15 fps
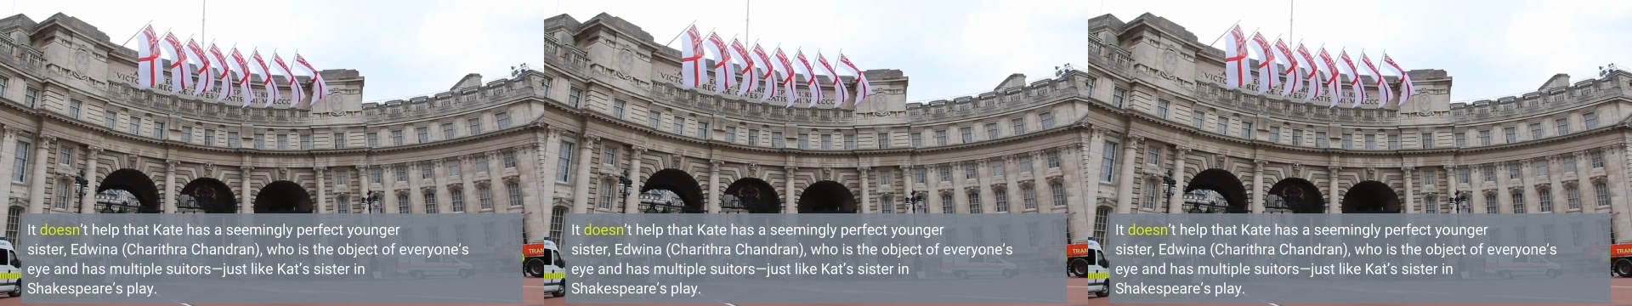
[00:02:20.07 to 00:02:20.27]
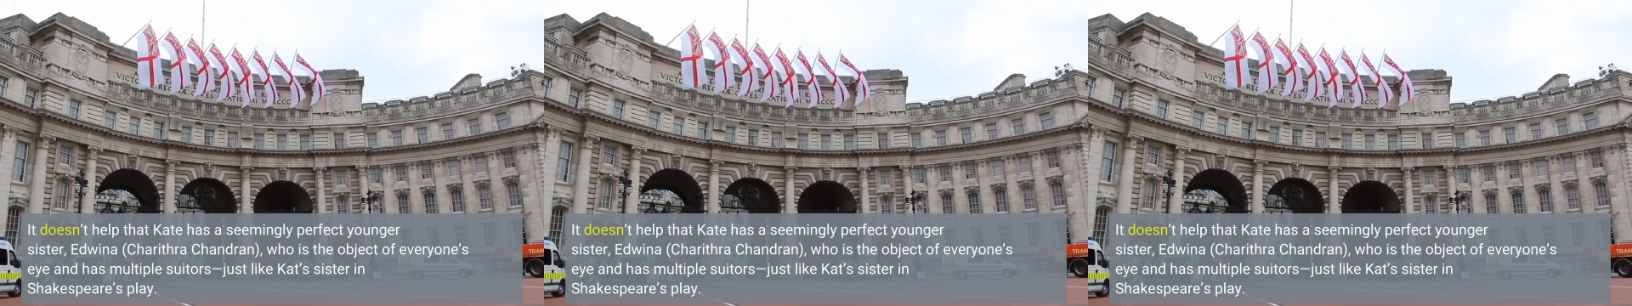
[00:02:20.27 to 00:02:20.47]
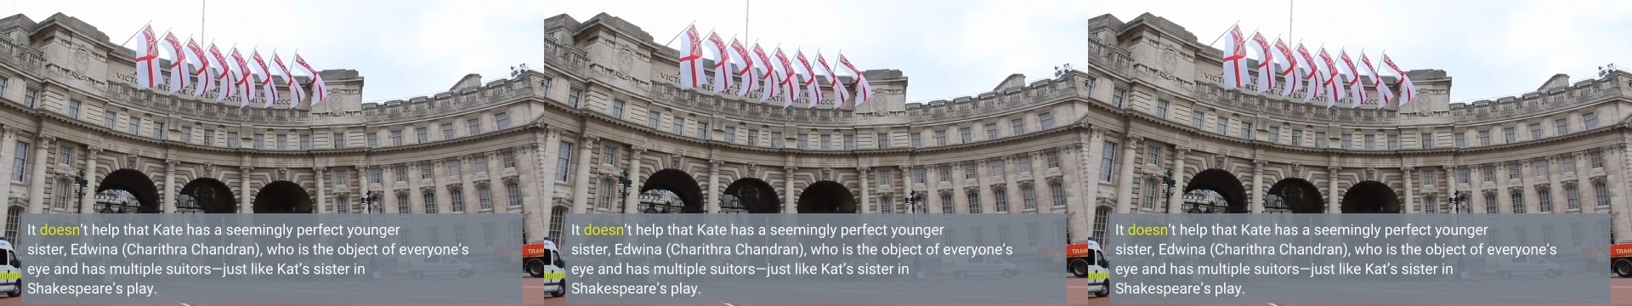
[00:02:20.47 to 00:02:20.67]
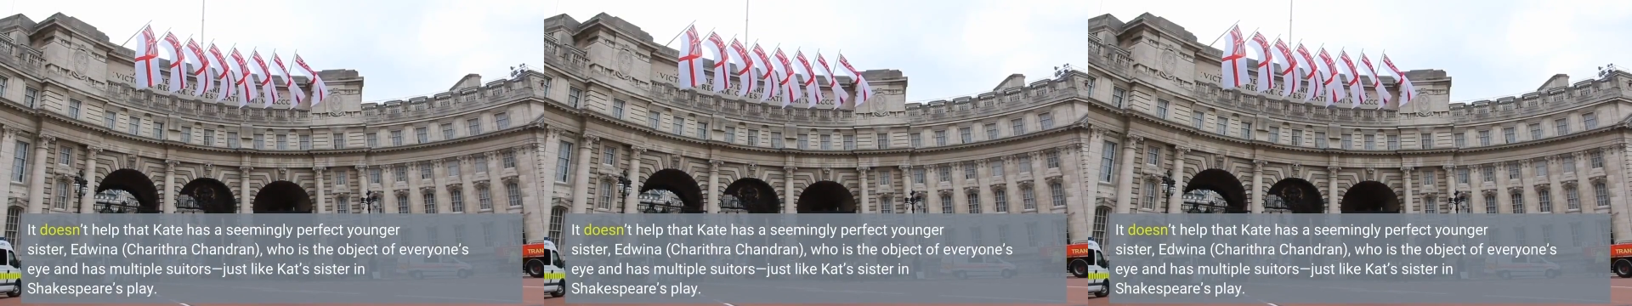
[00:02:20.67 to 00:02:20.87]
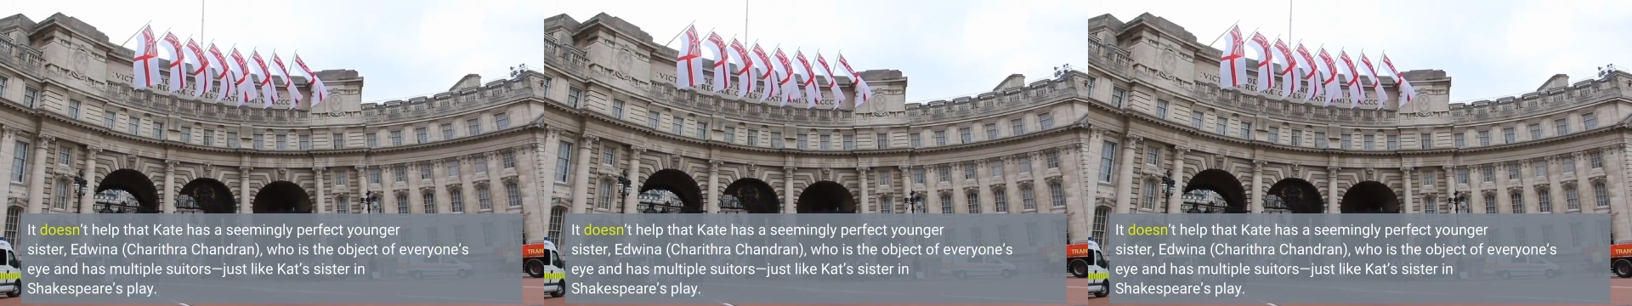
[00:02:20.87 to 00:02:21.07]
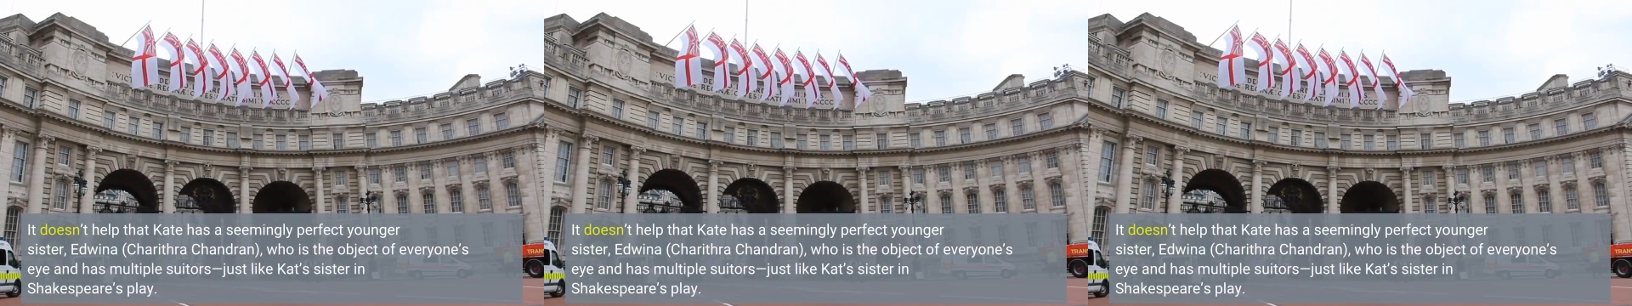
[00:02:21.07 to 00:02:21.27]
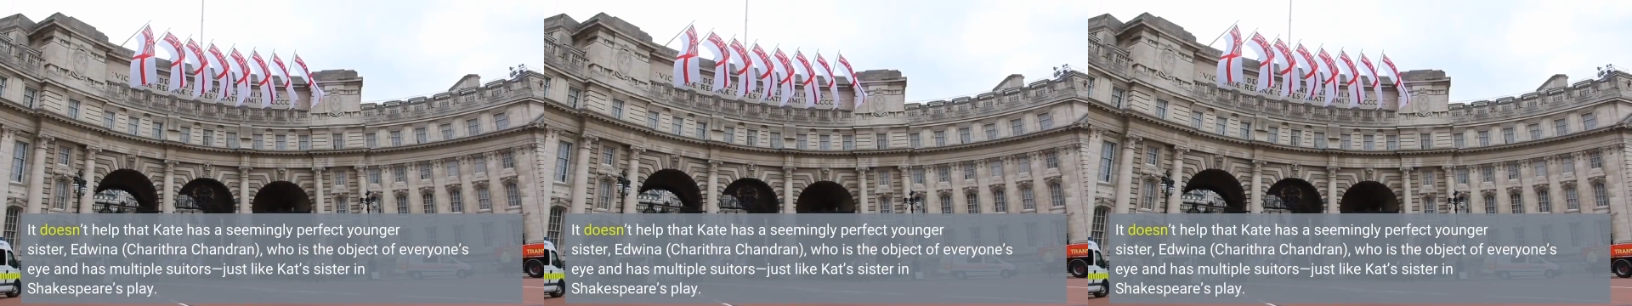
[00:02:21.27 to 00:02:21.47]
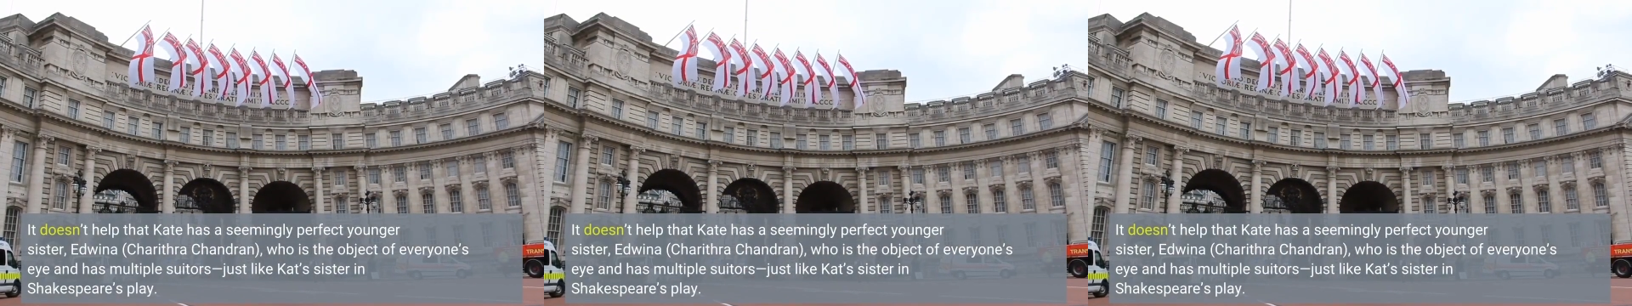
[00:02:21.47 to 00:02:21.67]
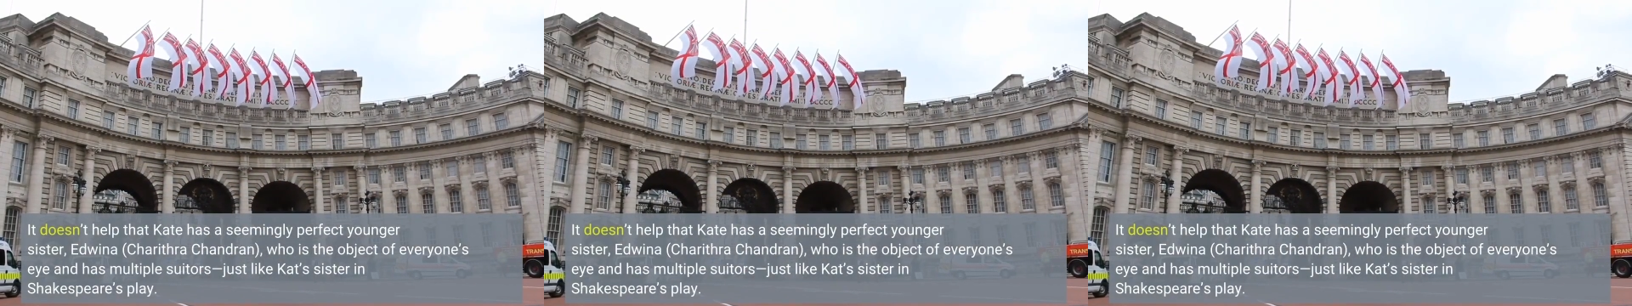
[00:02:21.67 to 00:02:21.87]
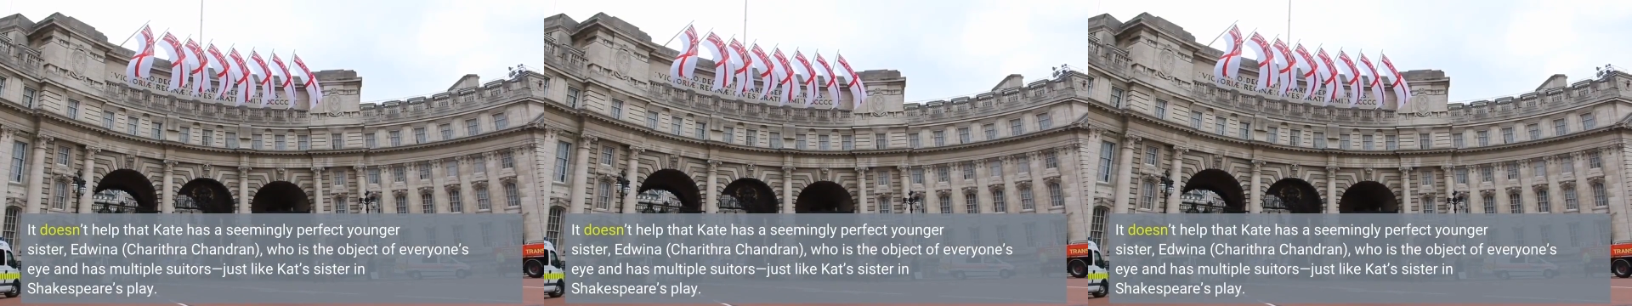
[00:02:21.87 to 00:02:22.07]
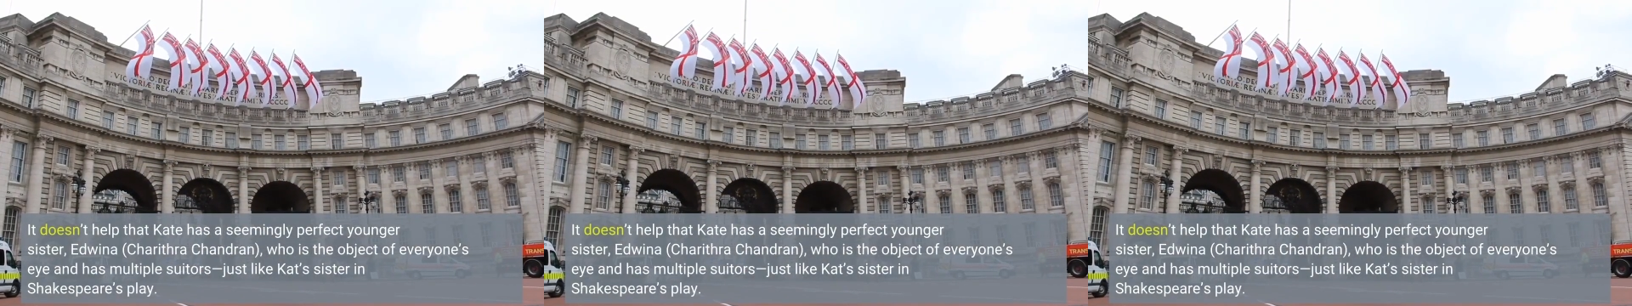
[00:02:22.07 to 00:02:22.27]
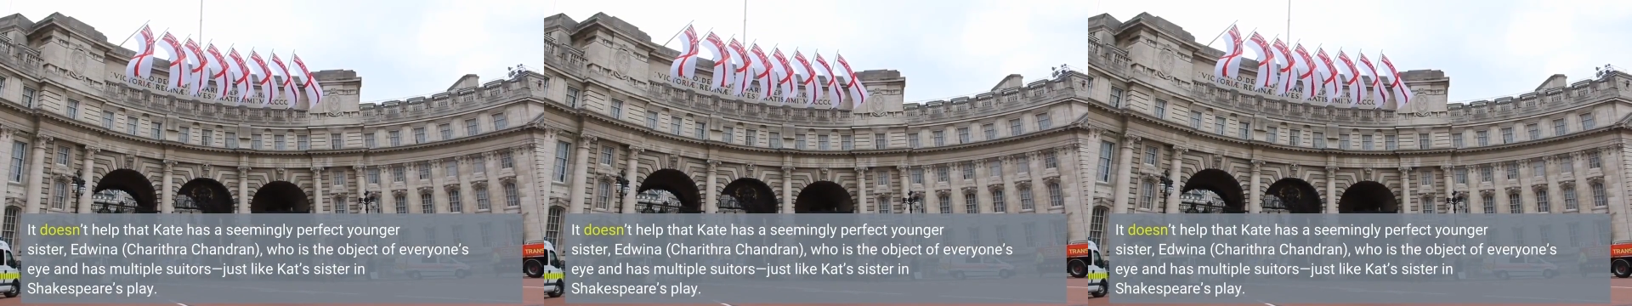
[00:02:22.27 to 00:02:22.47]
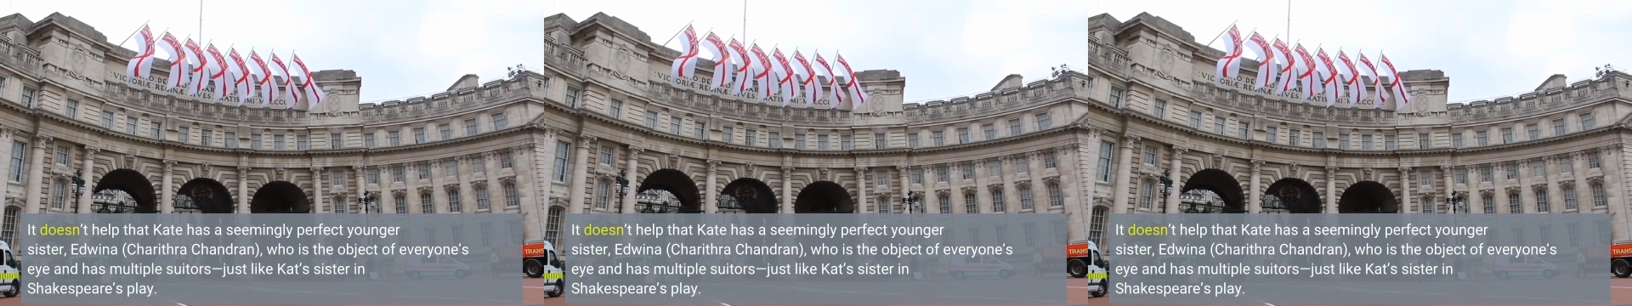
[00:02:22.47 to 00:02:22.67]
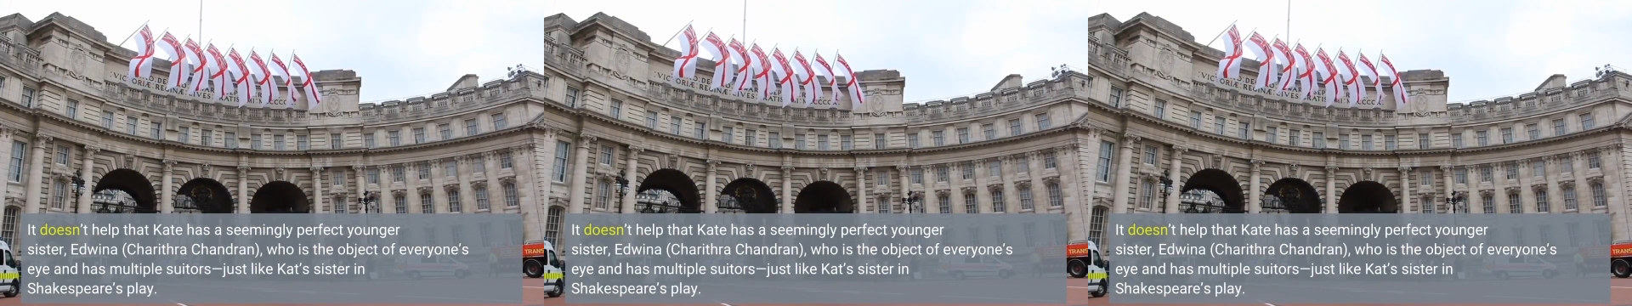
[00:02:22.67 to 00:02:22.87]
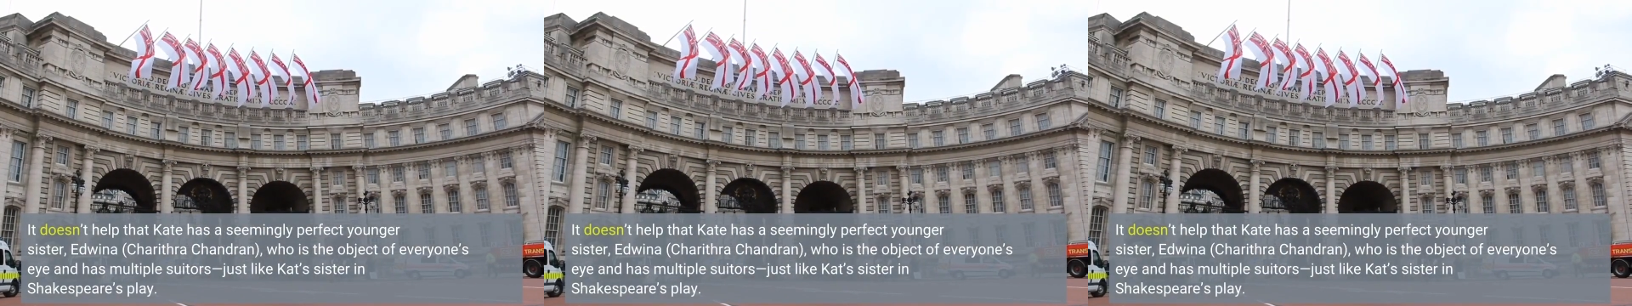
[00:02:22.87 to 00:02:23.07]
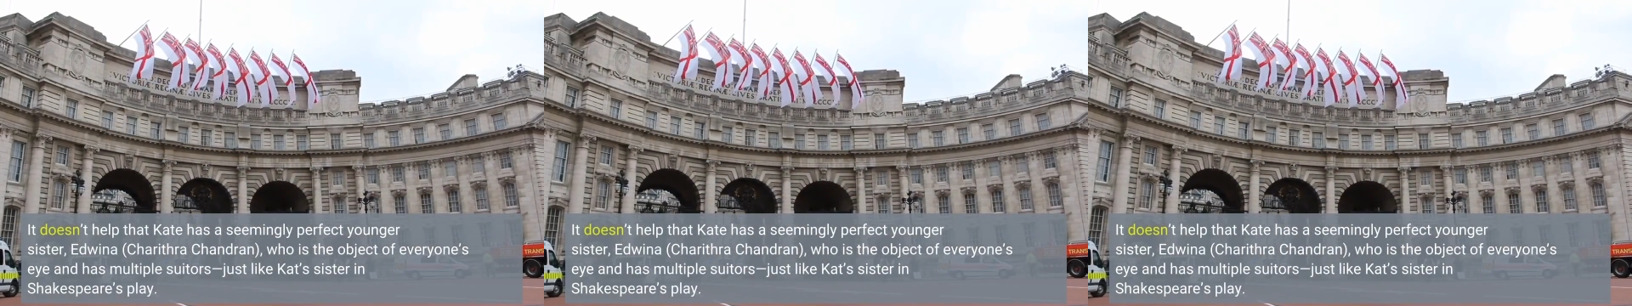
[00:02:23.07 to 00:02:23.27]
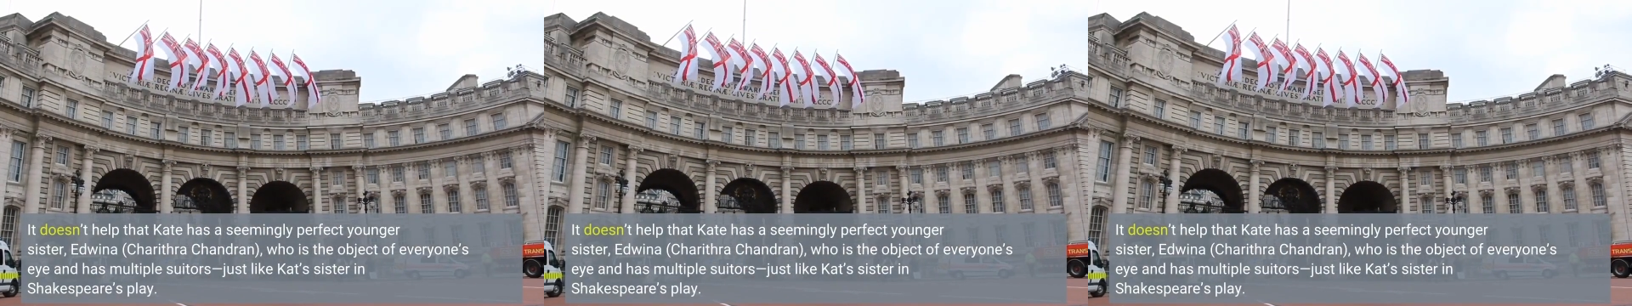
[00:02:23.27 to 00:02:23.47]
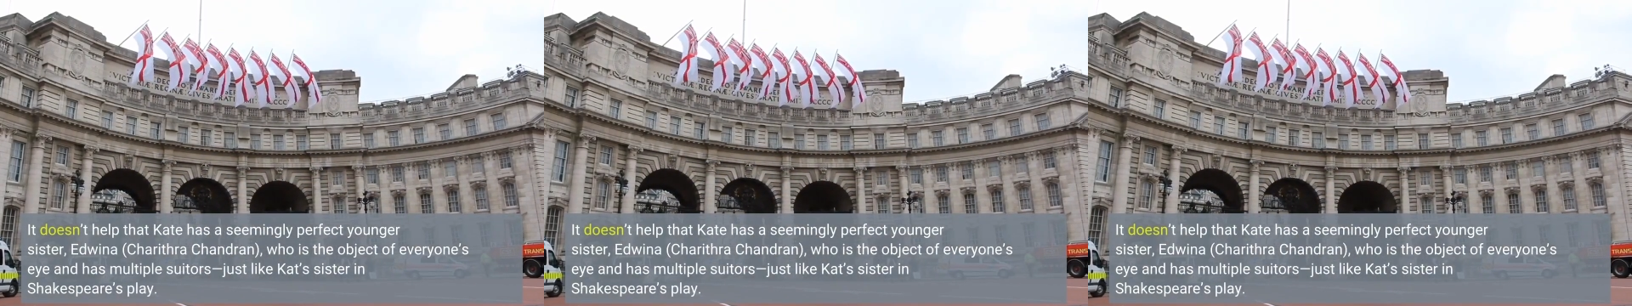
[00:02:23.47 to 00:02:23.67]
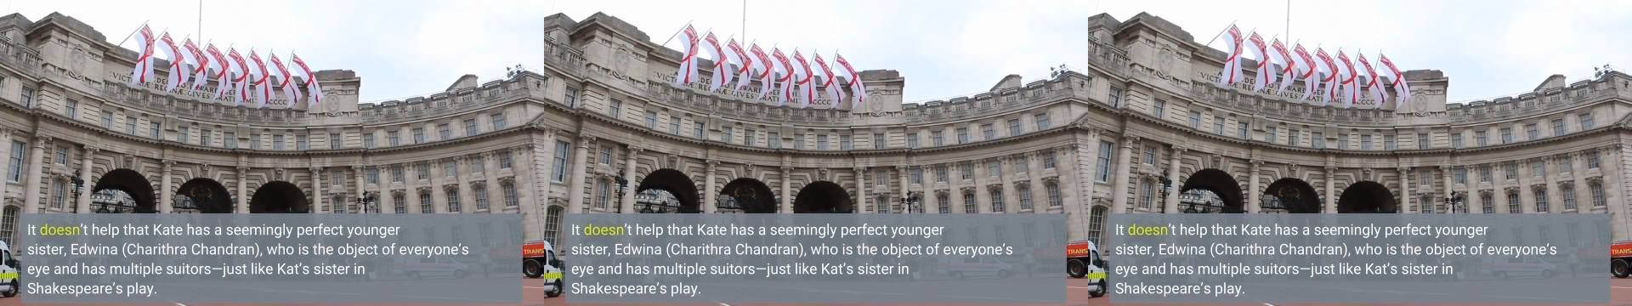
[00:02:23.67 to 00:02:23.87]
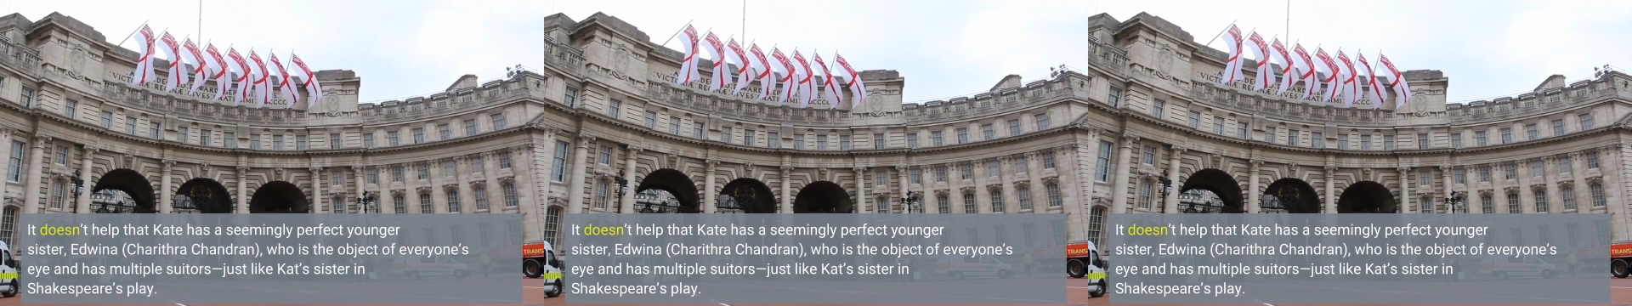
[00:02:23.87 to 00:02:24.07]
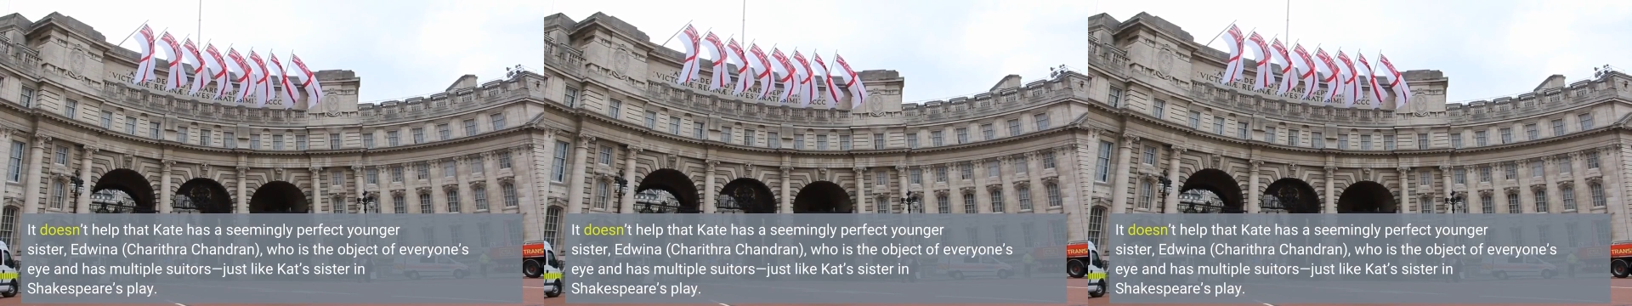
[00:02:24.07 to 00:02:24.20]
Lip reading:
[unreadable: no face in view]